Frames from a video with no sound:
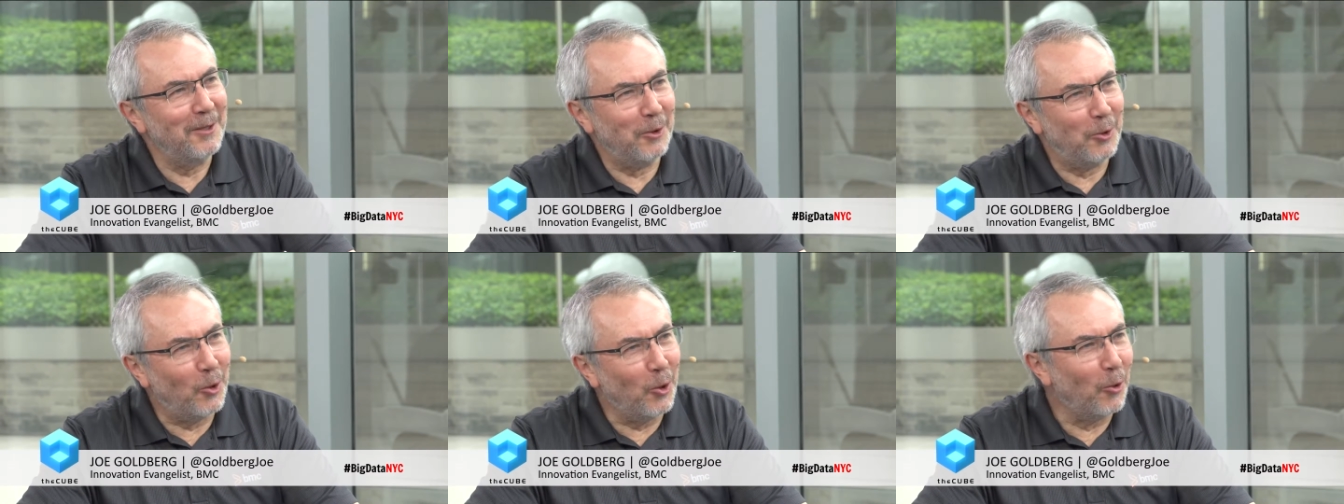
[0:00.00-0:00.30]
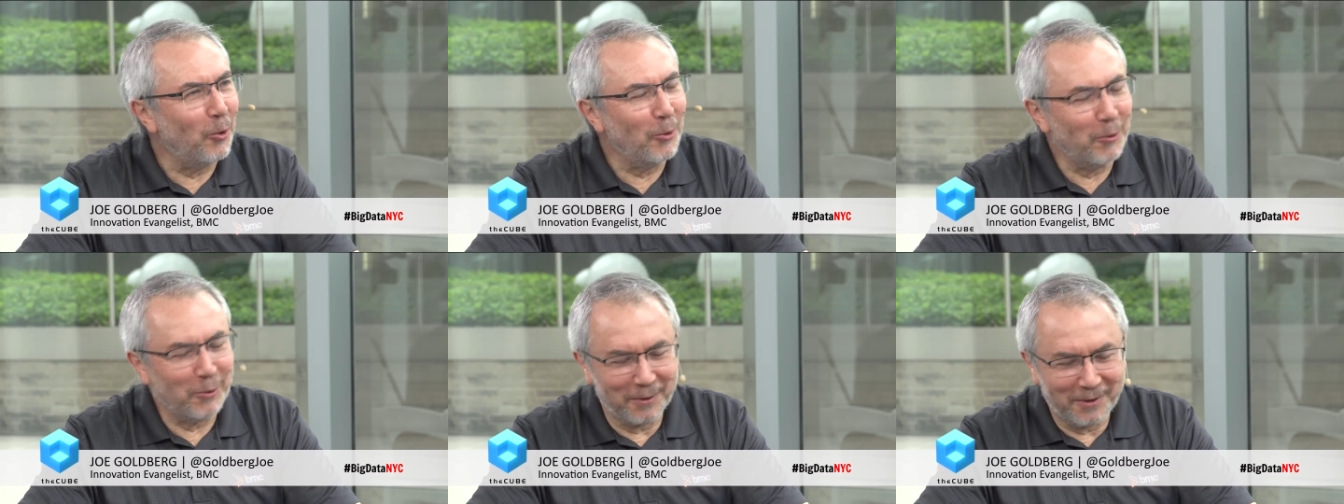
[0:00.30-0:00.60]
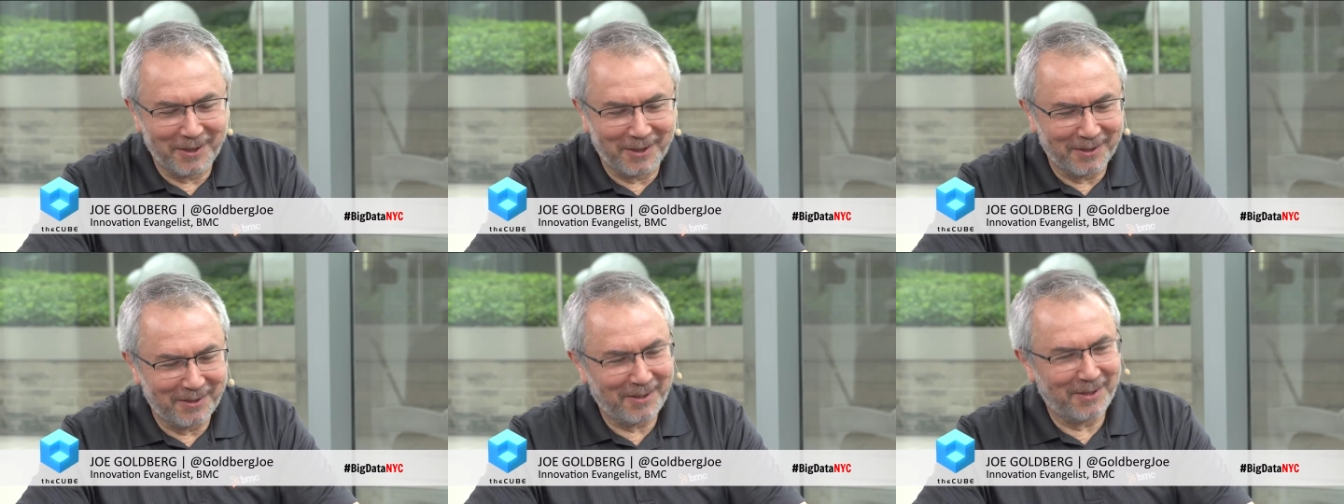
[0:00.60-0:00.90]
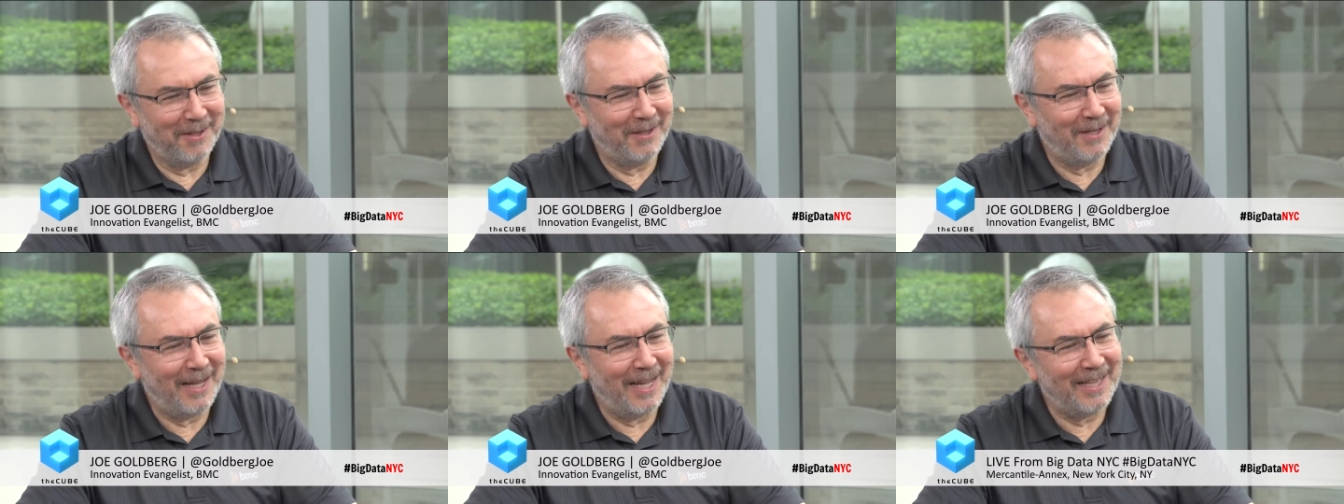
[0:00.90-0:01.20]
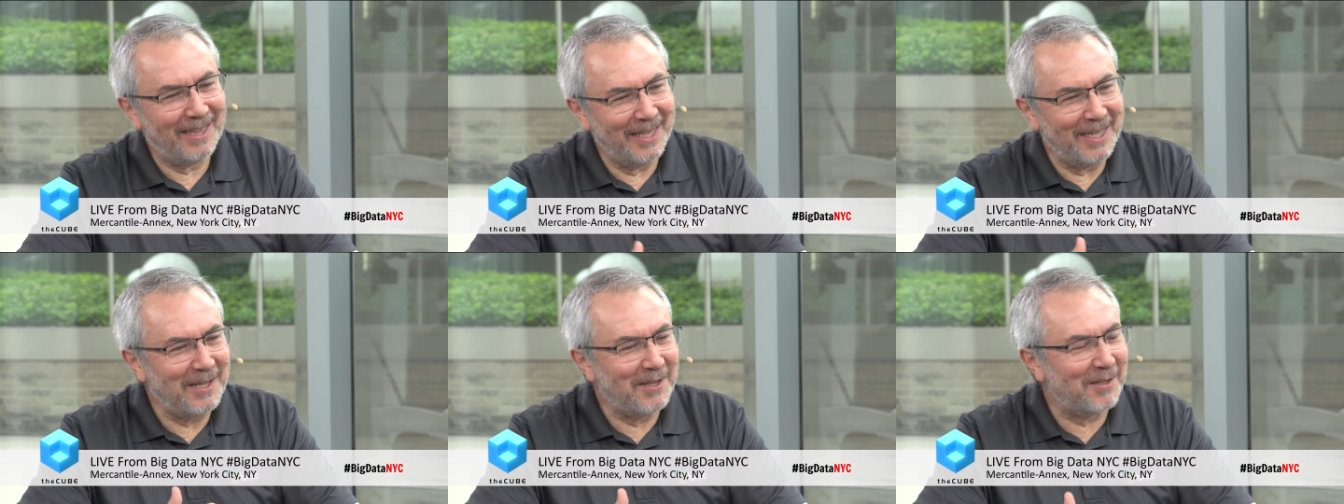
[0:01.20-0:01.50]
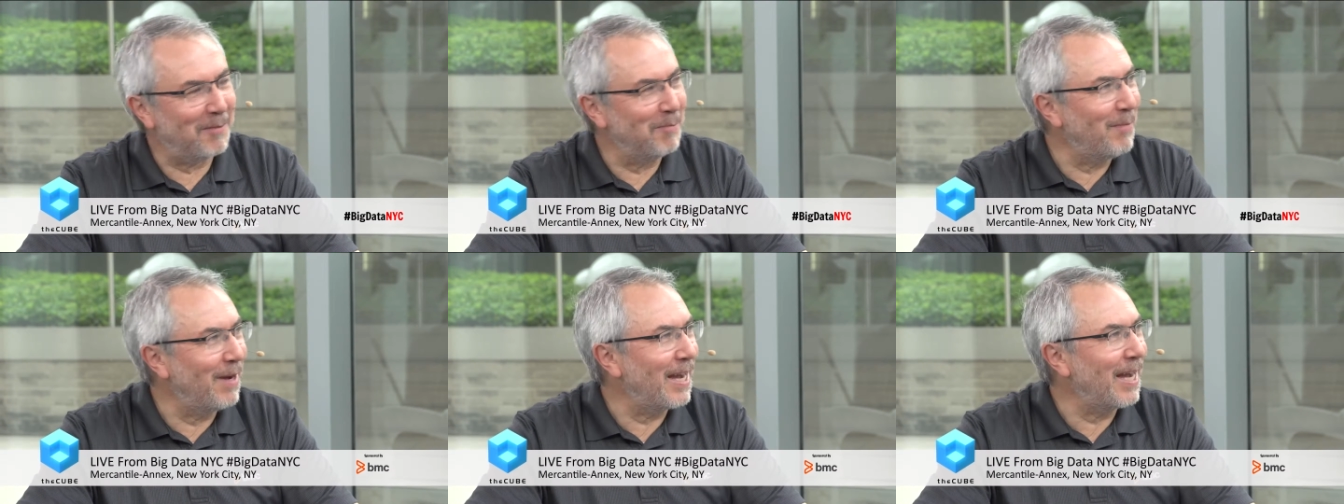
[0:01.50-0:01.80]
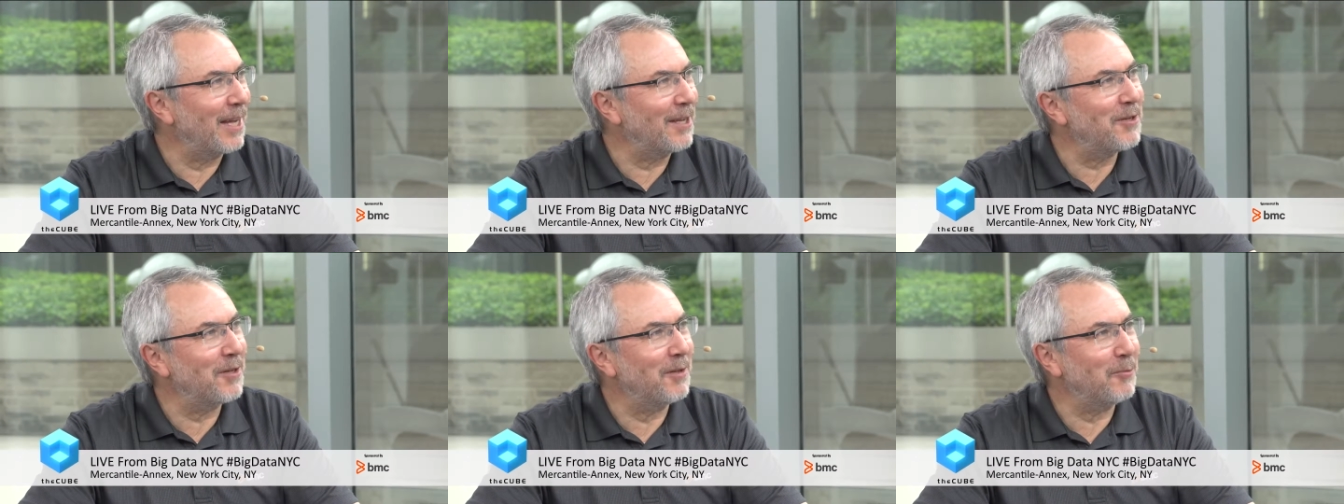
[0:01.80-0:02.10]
goals is to at least match,